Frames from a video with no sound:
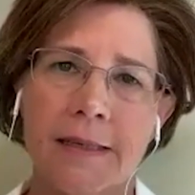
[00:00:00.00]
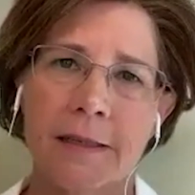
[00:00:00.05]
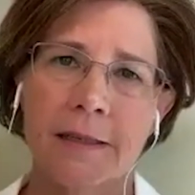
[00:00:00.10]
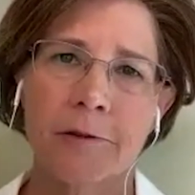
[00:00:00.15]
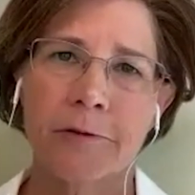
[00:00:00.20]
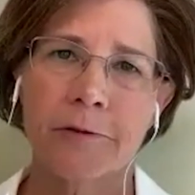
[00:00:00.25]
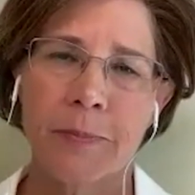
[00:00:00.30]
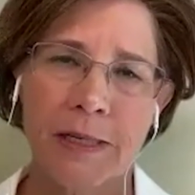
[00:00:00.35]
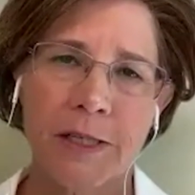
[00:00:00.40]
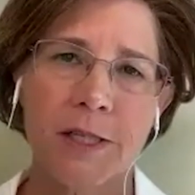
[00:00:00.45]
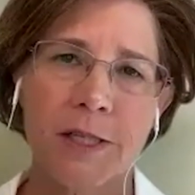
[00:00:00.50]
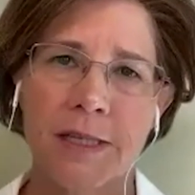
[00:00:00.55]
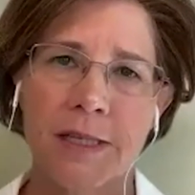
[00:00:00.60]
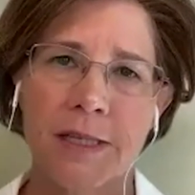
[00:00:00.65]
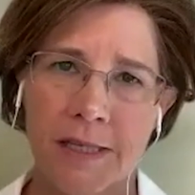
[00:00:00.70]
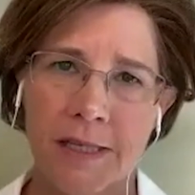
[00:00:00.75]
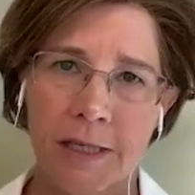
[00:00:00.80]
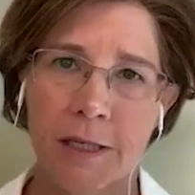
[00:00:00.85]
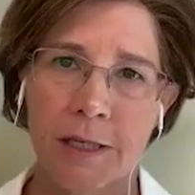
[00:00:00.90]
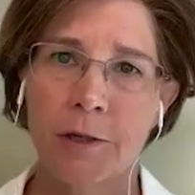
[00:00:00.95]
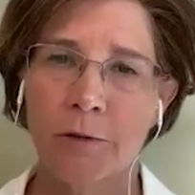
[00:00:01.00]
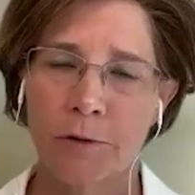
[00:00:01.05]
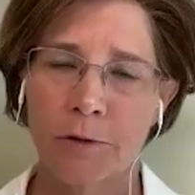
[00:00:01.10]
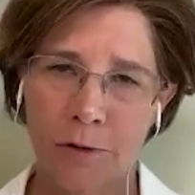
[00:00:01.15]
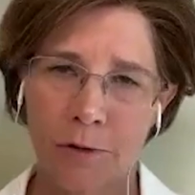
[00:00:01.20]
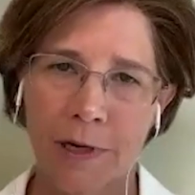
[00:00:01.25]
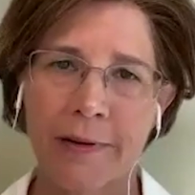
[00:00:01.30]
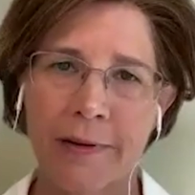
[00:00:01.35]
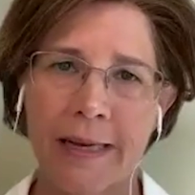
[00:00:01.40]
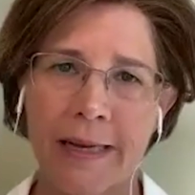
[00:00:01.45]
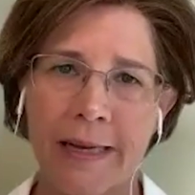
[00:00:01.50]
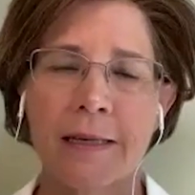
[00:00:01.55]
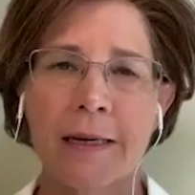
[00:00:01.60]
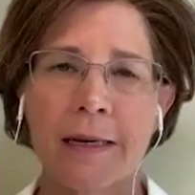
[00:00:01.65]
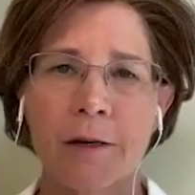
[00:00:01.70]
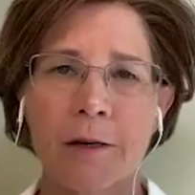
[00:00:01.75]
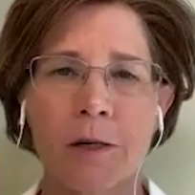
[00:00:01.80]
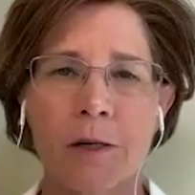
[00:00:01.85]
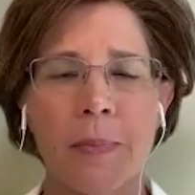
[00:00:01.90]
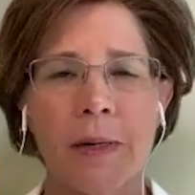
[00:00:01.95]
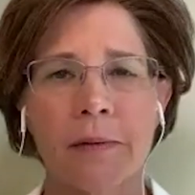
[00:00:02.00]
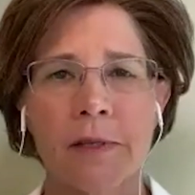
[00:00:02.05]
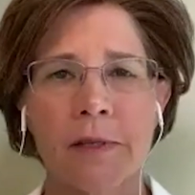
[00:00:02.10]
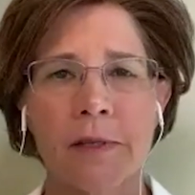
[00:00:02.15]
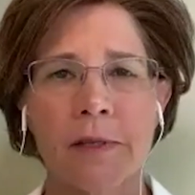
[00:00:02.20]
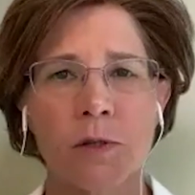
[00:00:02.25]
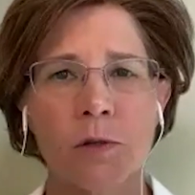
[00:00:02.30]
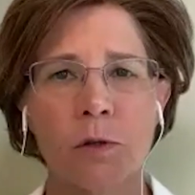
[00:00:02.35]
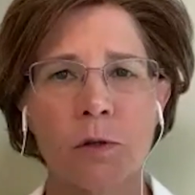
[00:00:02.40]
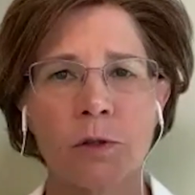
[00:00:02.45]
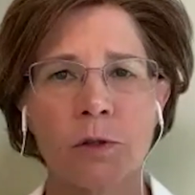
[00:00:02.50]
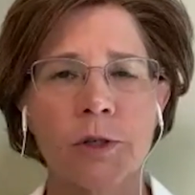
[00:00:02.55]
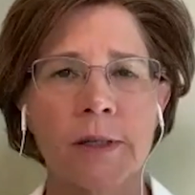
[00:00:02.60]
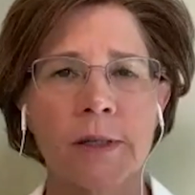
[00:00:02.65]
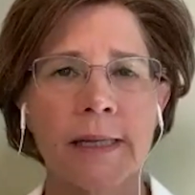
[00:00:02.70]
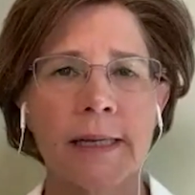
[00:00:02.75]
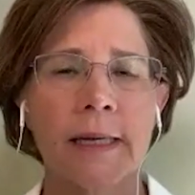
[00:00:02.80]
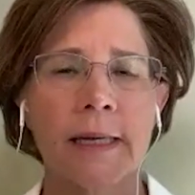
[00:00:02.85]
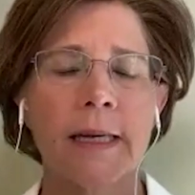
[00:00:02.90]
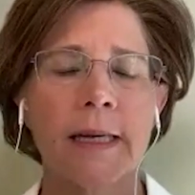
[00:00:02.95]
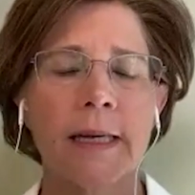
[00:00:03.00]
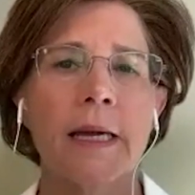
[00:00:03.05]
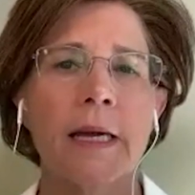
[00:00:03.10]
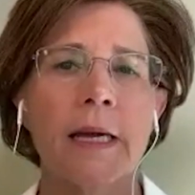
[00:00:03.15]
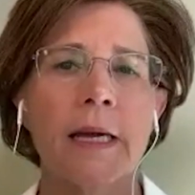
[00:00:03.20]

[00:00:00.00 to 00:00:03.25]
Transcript: You've mentioned this, and you do have a handout about the soul journaling.